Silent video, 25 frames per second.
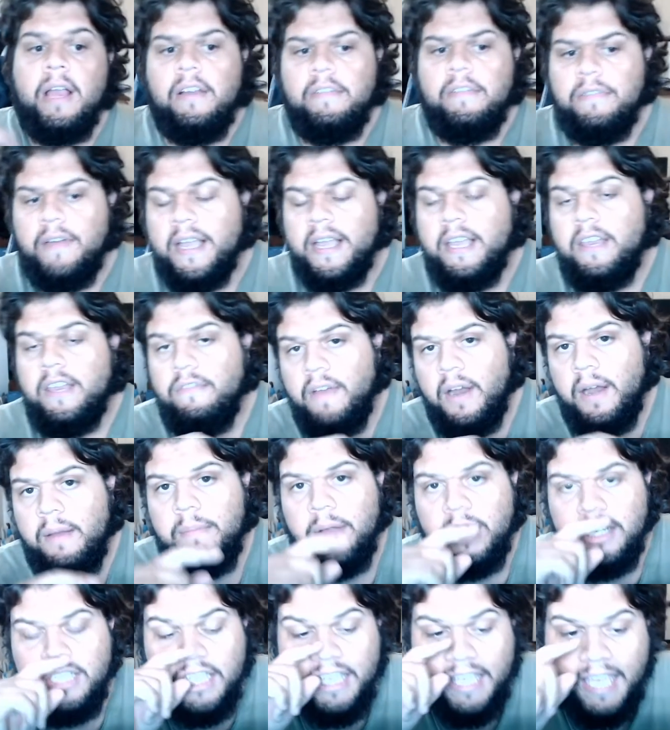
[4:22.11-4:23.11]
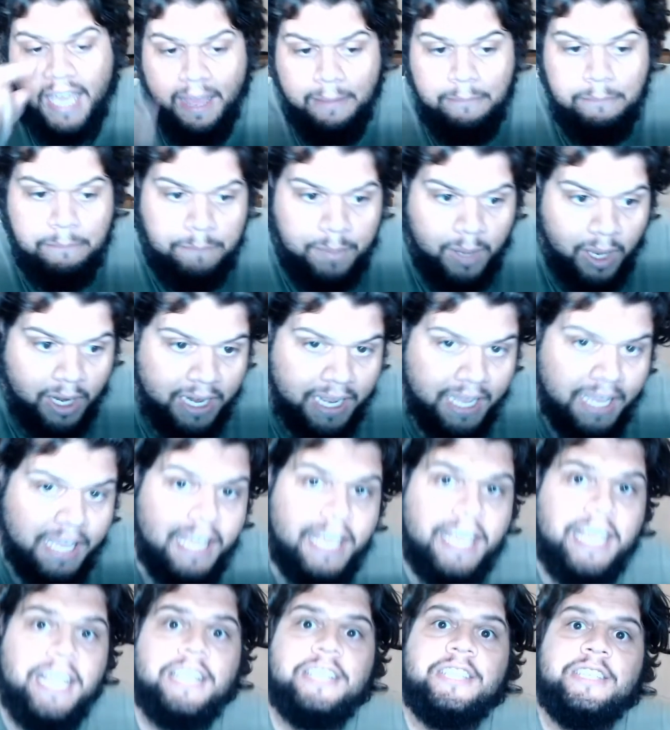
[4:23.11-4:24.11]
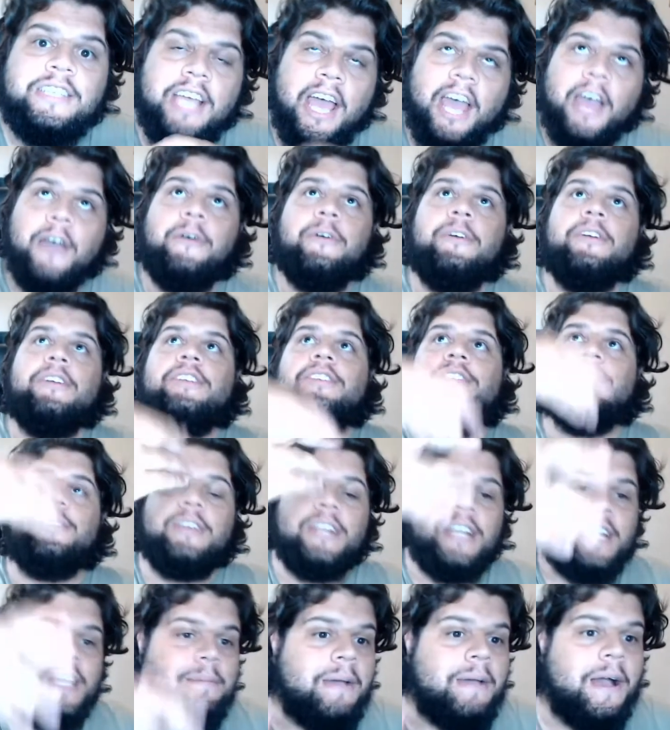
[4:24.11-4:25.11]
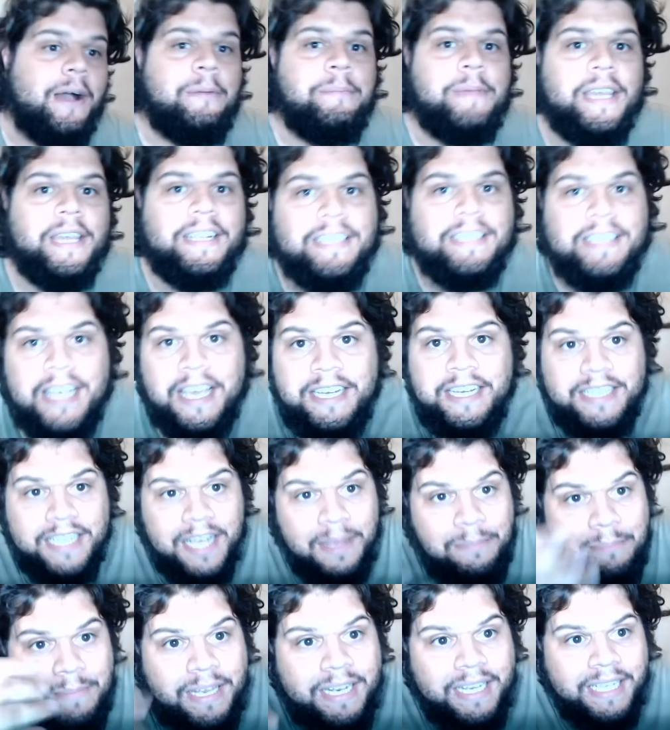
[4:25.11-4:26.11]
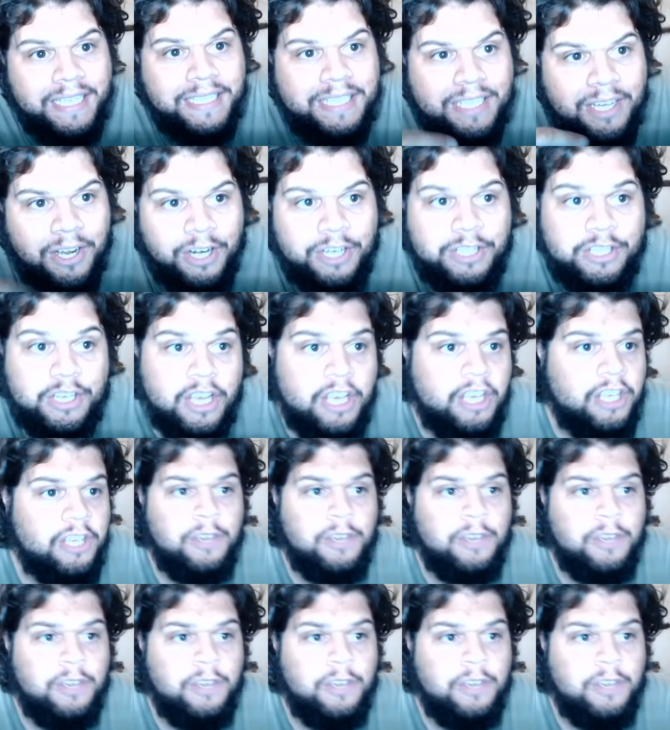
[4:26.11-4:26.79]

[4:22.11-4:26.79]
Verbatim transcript: Thank you very much again, buddy. So, you can email me and say, send me these cards.